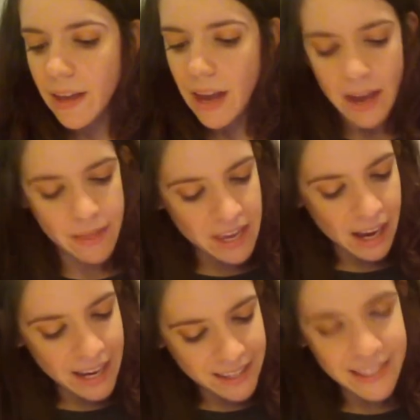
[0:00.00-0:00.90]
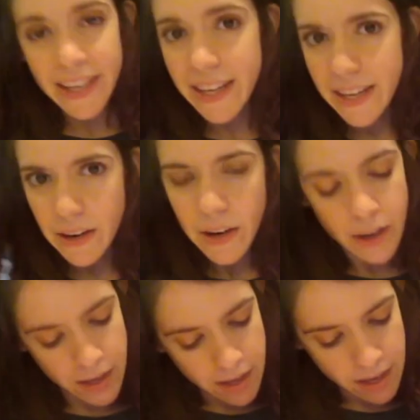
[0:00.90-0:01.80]
And the idea here
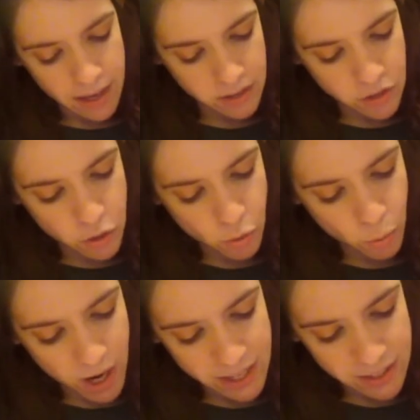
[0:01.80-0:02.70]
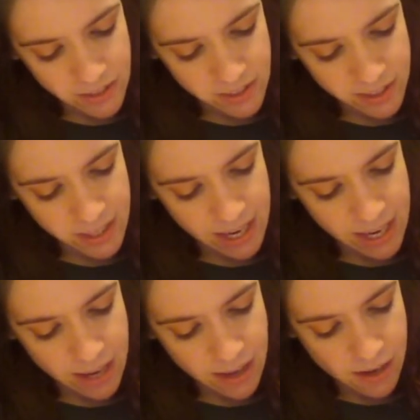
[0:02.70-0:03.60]
is you want to
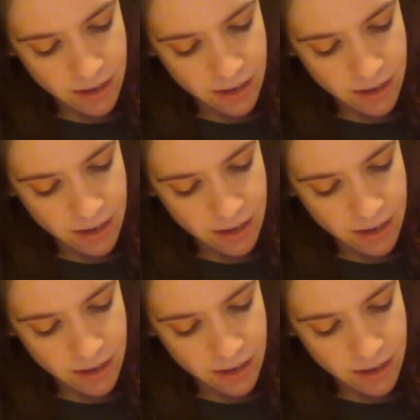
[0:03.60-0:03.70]
see